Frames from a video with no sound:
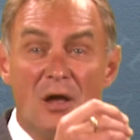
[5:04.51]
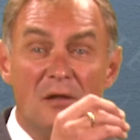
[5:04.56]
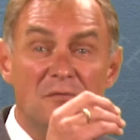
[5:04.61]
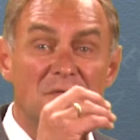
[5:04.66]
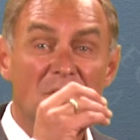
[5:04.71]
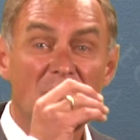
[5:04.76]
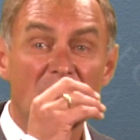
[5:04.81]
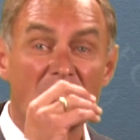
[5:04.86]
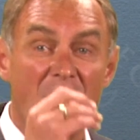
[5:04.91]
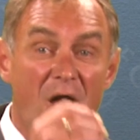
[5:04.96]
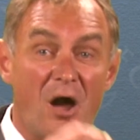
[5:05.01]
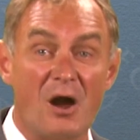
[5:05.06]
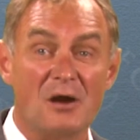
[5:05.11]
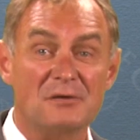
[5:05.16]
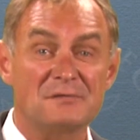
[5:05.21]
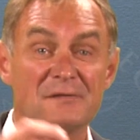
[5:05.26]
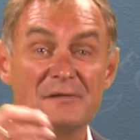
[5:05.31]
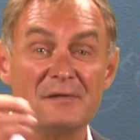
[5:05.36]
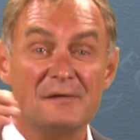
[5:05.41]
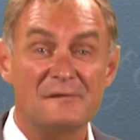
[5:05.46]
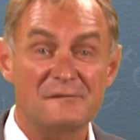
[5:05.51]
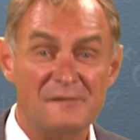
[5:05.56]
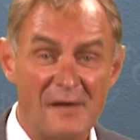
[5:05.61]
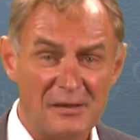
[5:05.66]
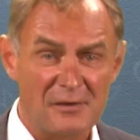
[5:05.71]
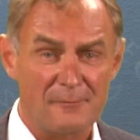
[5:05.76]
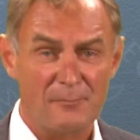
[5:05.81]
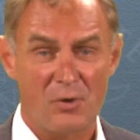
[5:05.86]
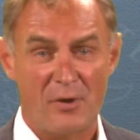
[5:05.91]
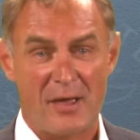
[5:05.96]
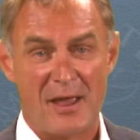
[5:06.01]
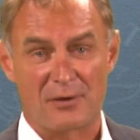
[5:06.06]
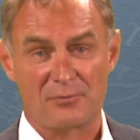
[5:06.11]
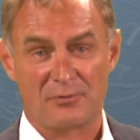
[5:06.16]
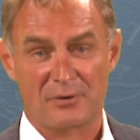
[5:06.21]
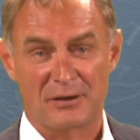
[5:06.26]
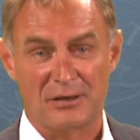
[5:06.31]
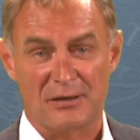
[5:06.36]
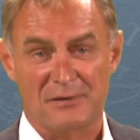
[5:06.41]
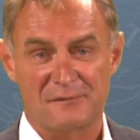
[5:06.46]
until large settable
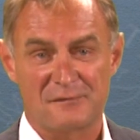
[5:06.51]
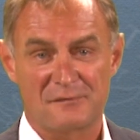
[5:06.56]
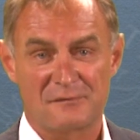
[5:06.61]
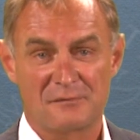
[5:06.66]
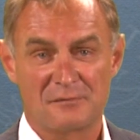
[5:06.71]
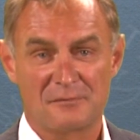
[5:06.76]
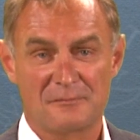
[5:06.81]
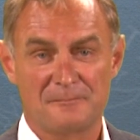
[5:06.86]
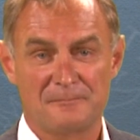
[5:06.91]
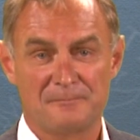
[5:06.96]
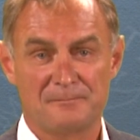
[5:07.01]
aggregates.